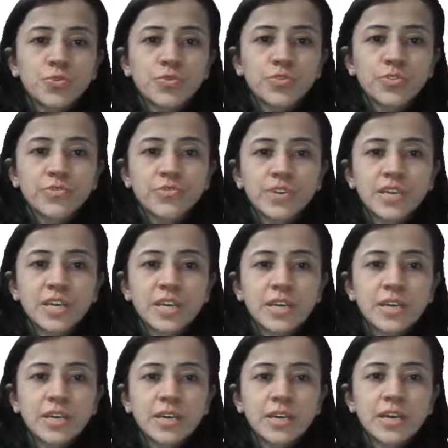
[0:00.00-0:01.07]
50
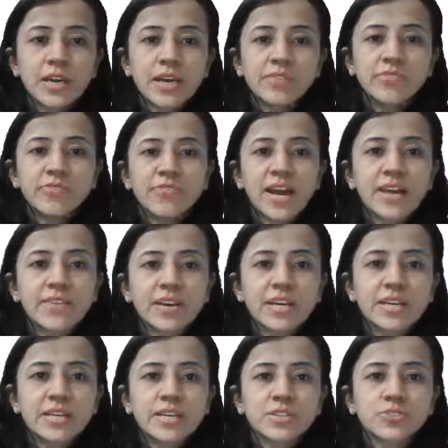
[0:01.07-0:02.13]
and
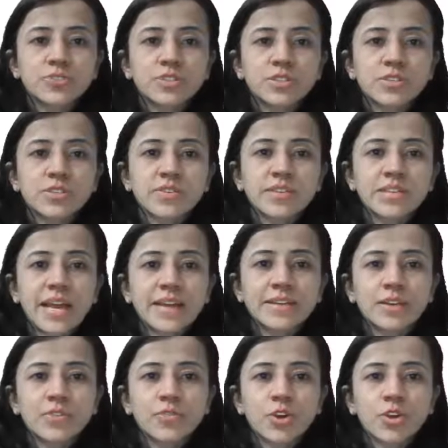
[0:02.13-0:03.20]
500. So this is our
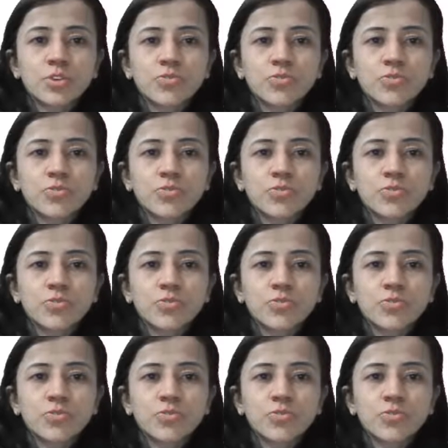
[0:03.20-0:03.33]
tidal volume,